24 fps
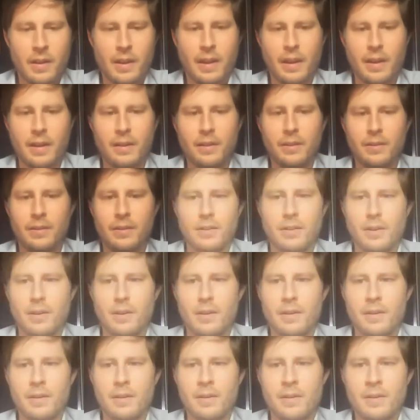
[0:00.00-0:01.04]
And
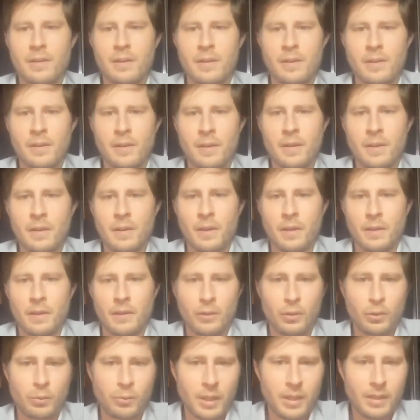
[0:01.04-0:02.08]
uh,
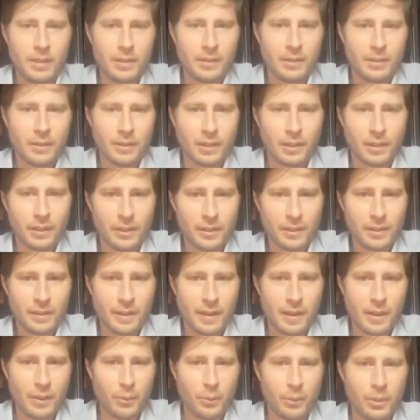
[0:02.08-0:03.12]
you made it clear
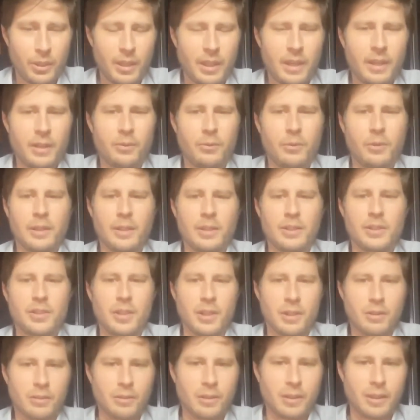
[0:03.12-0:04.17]
that we can't really
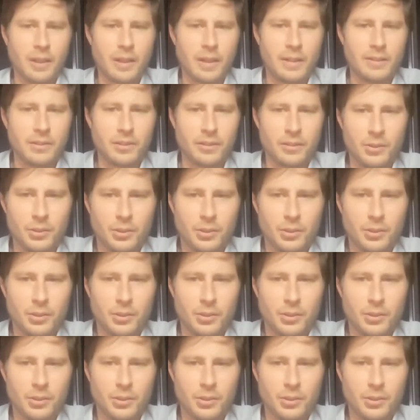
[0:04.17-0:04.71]
generalize our